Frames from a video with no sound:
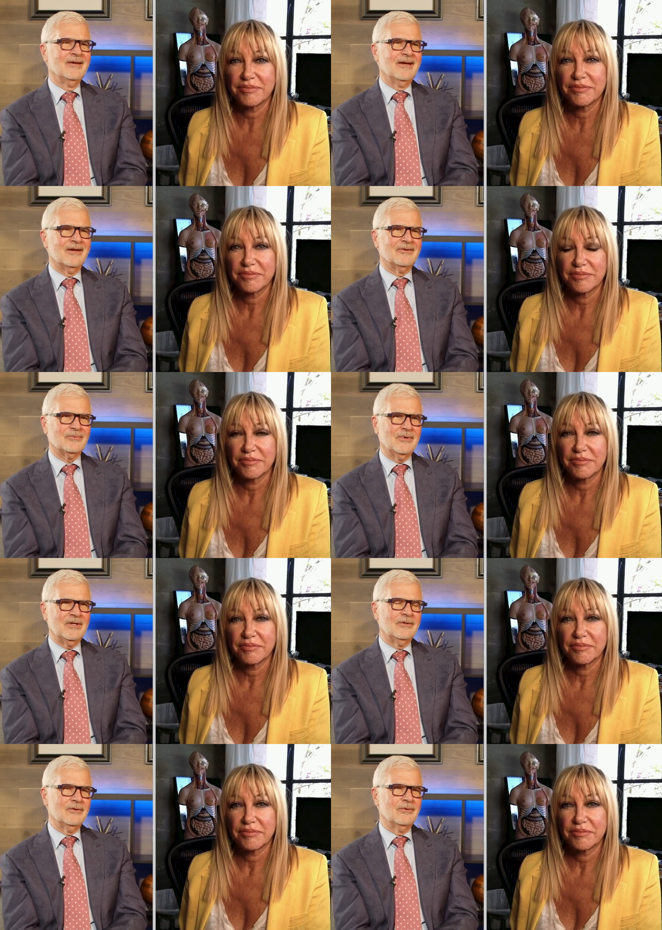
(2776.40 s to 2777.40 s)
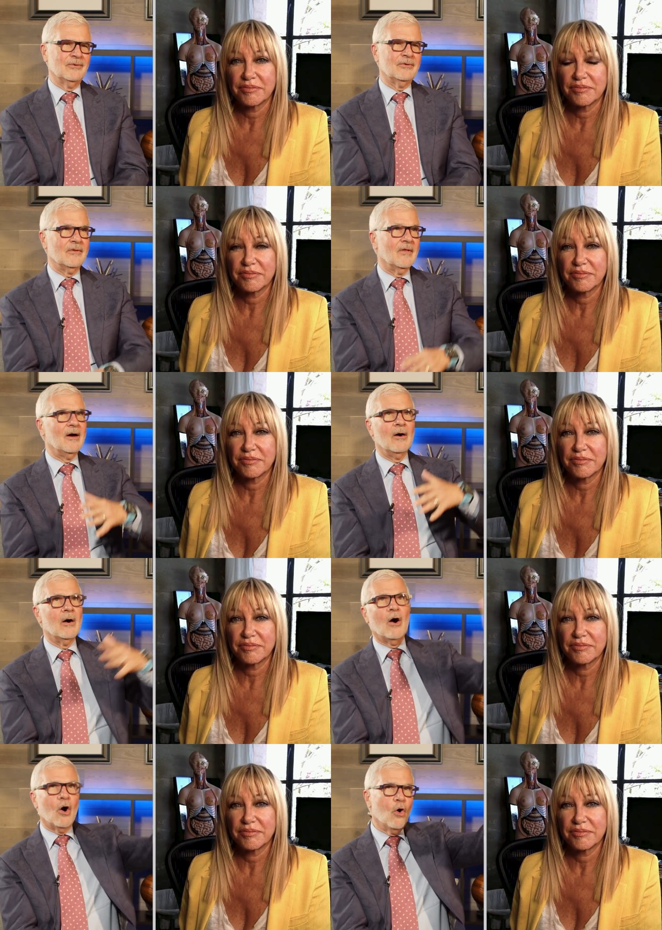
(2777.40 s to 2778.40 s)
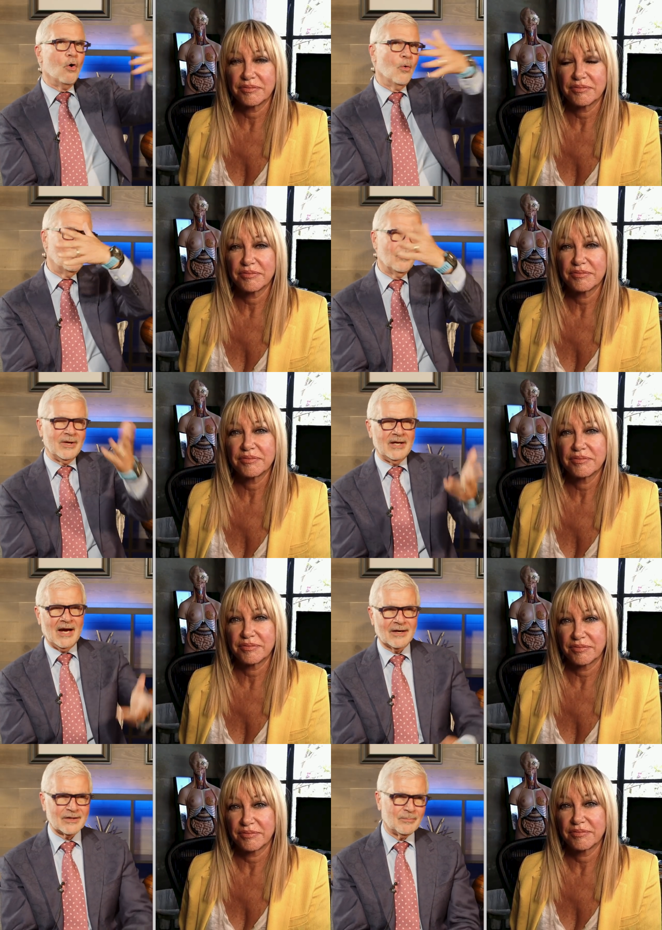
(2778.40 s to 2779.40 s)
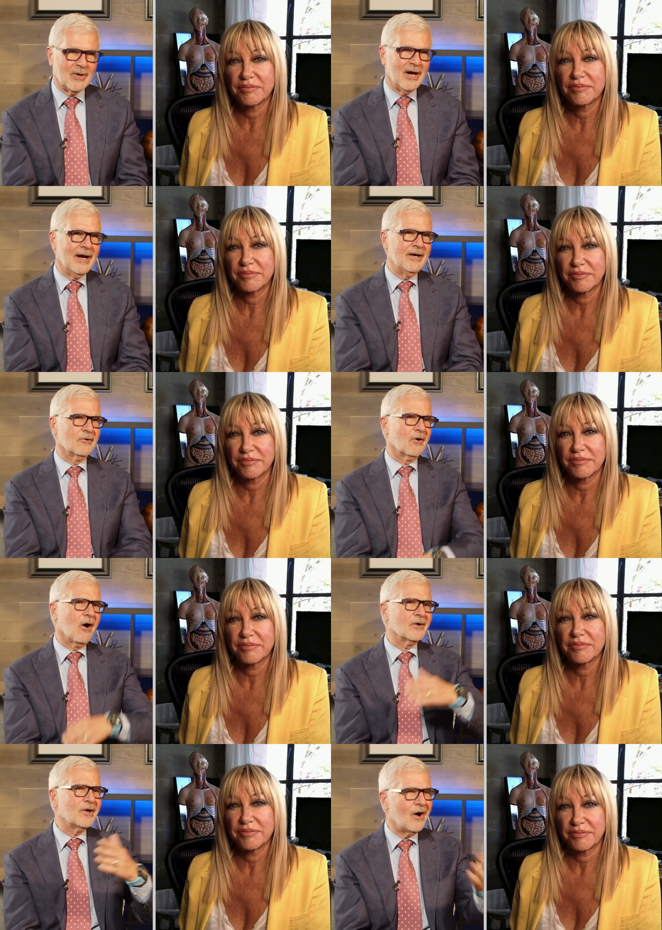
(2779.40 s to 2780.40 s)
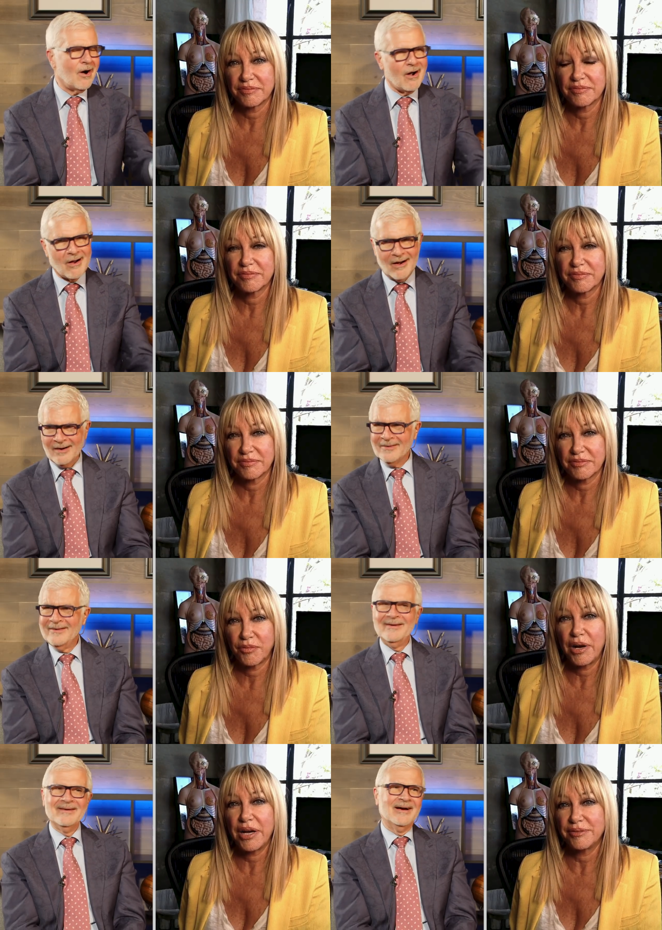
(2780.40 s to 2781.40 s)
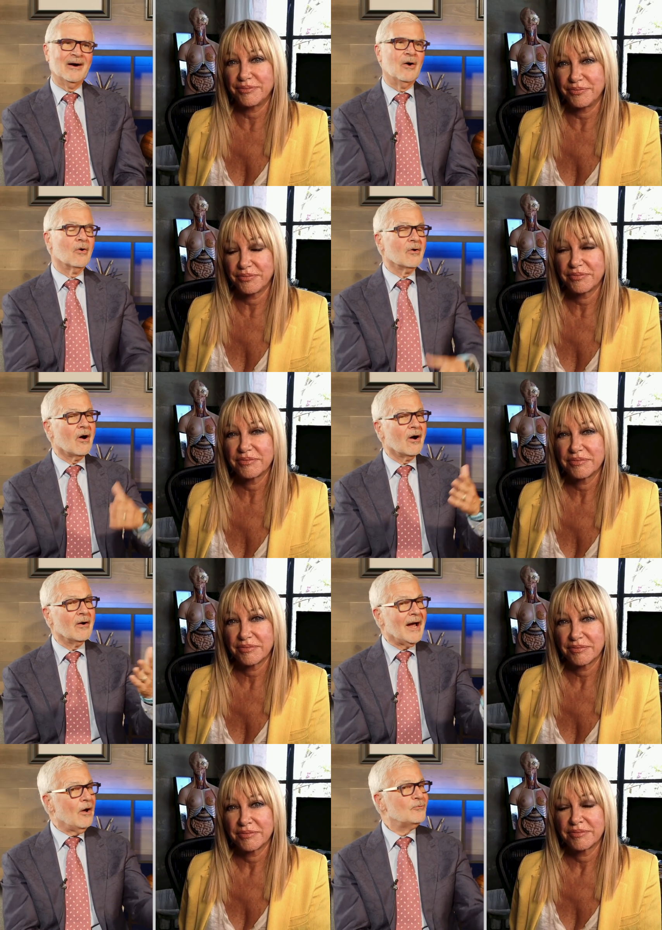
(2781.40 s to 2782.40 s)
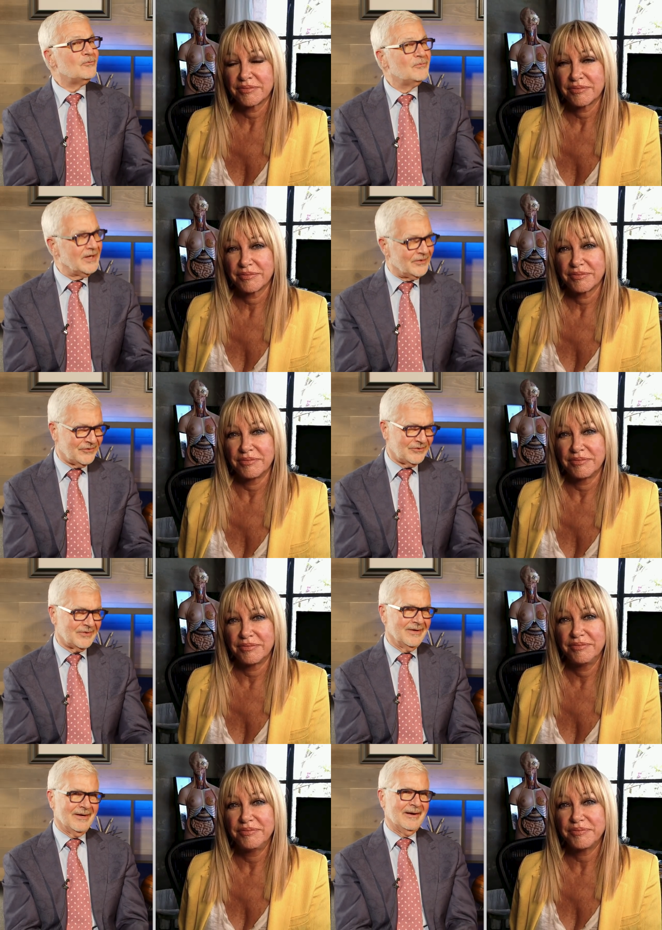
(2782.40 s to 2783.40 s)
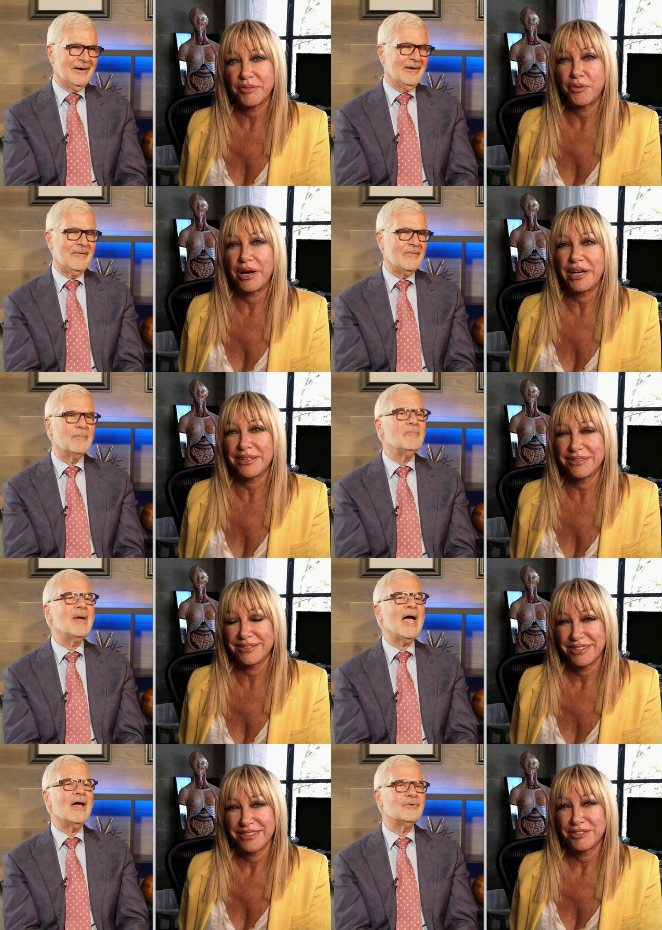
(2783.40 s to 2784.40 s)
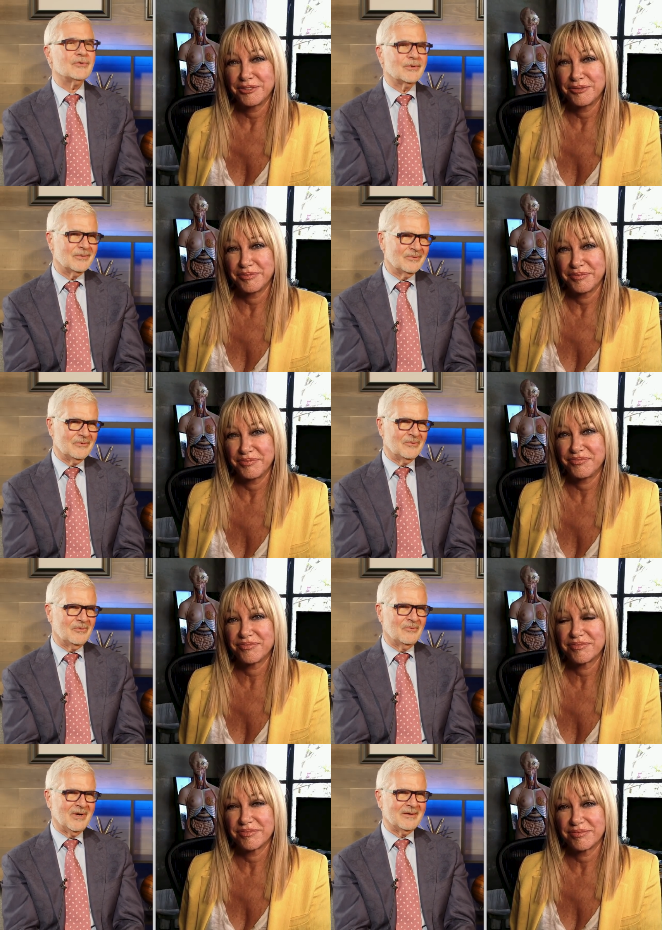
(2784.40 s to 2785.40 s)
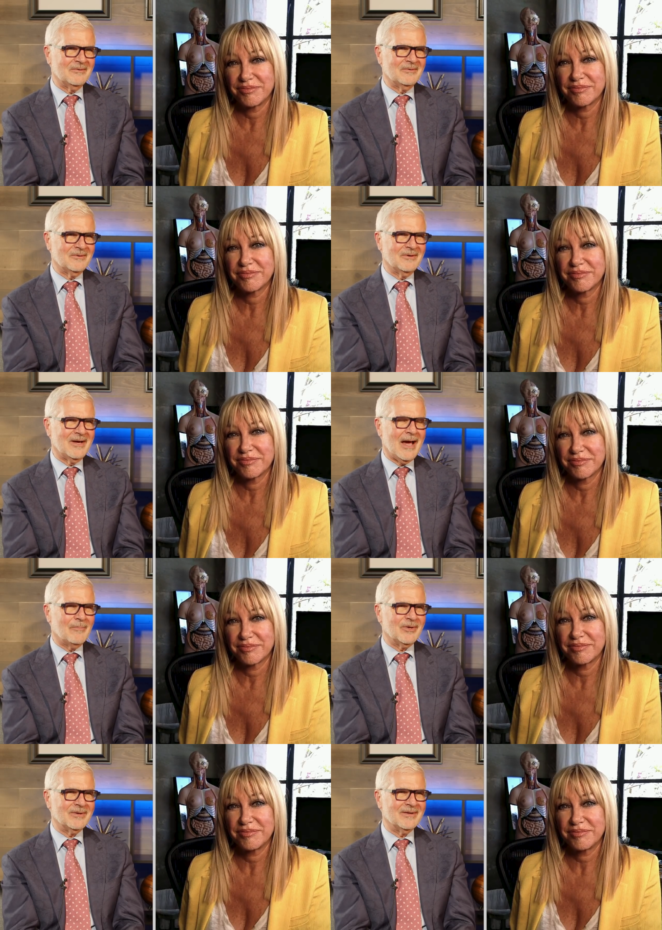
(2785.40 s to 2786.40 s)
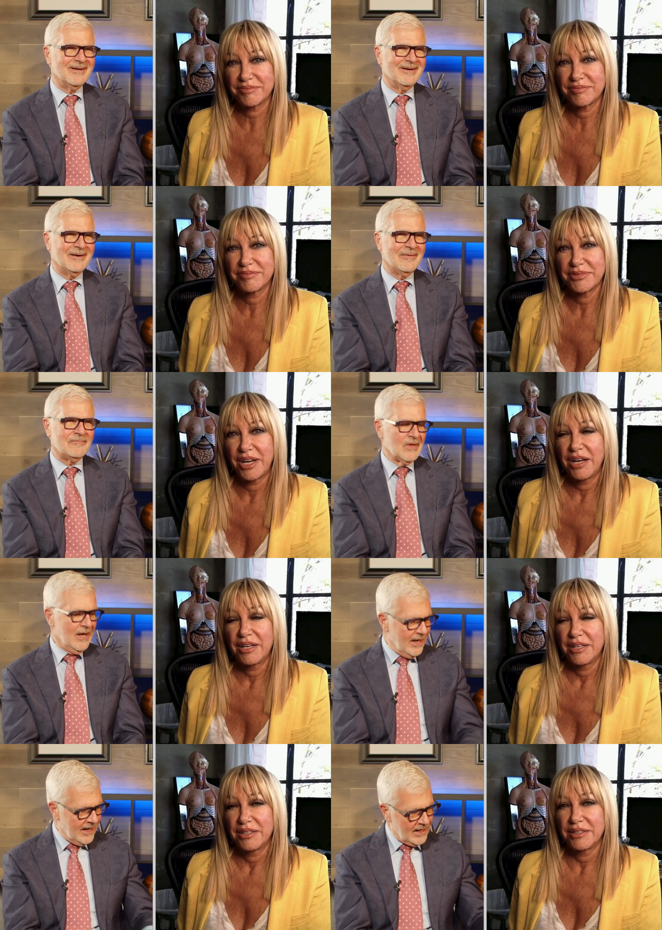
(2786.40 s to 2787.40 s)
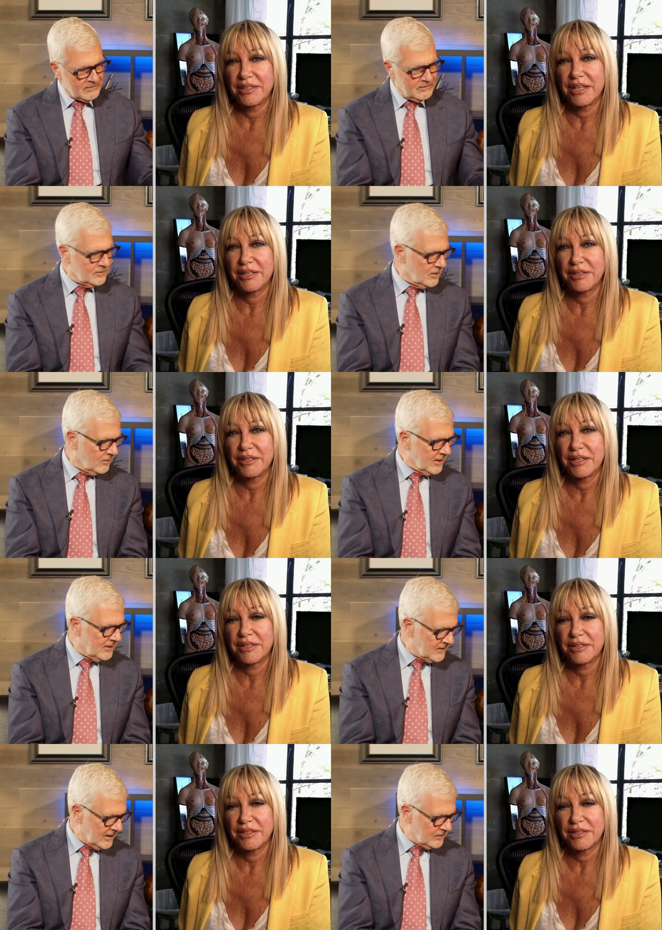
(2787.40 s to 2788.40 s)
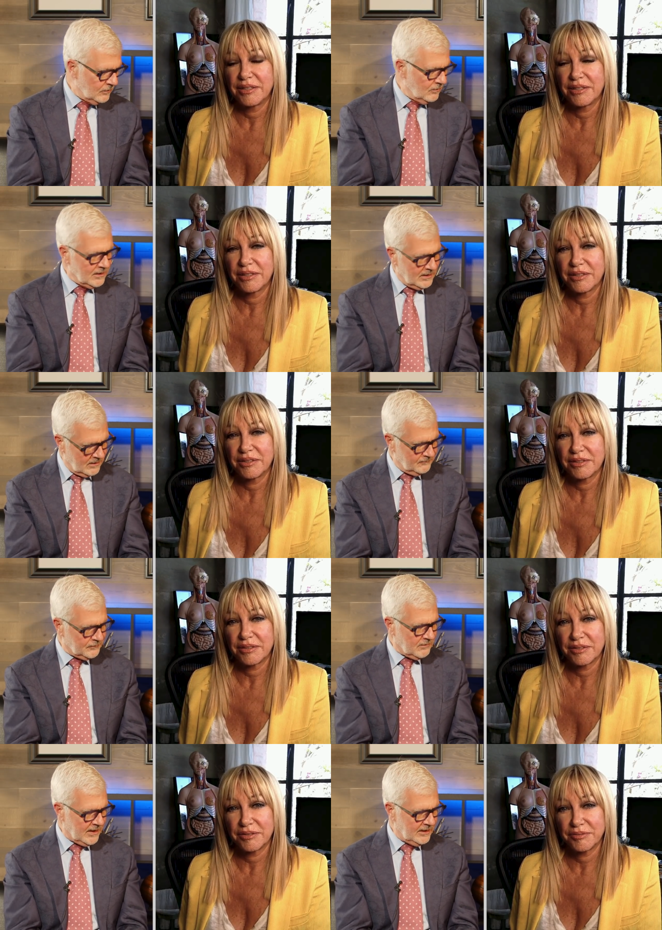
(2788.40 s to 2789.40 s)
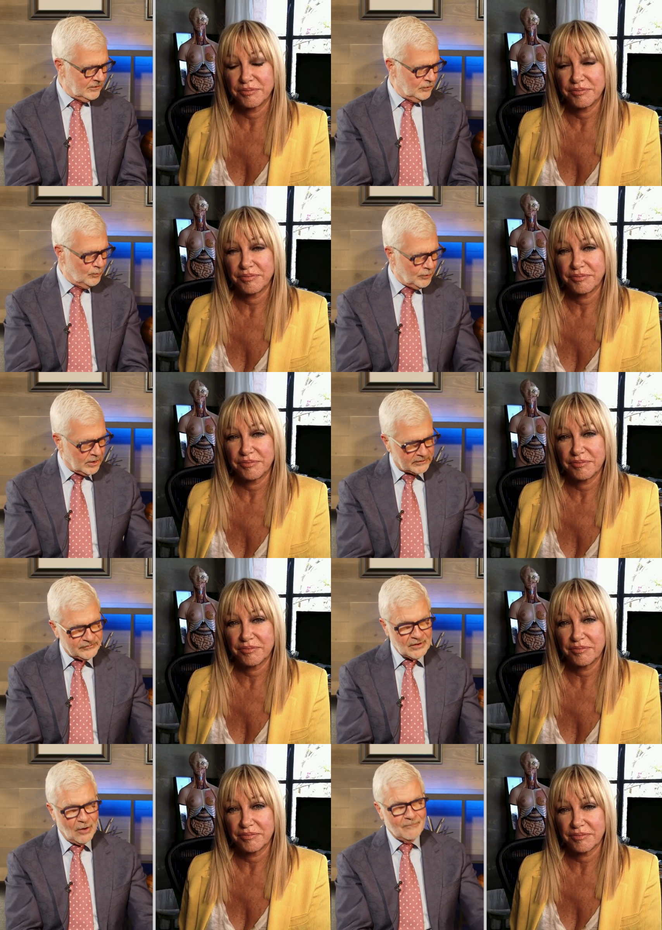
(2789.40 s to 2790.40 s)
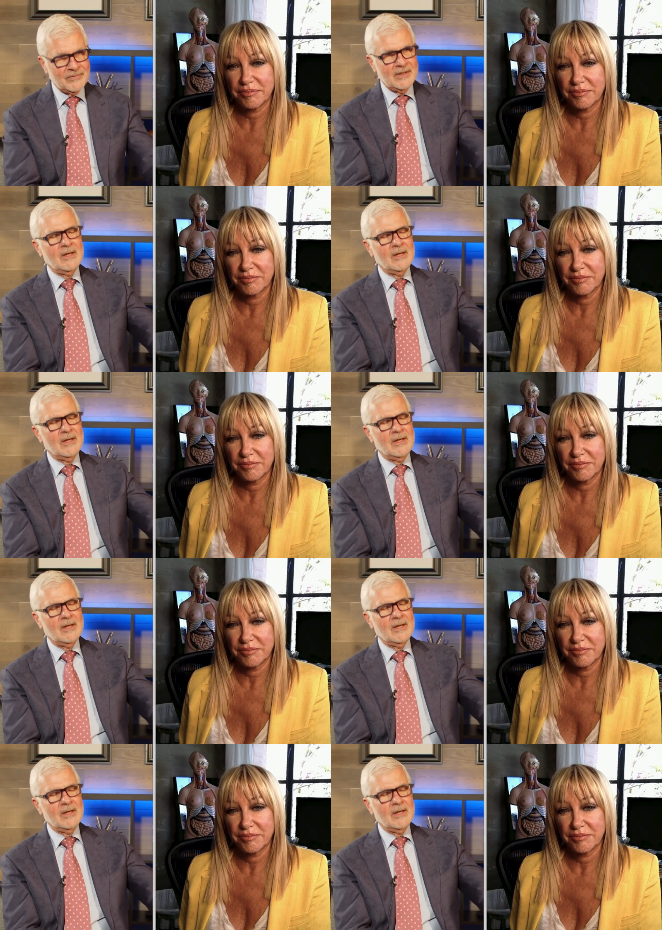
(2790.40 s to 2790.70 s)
Speaker 1: as we do to the home we occupy or our car right. uh, or our outfits, uh, right. imagine what could happen. Uh, and you know, and I thank you again for writing a new book. So.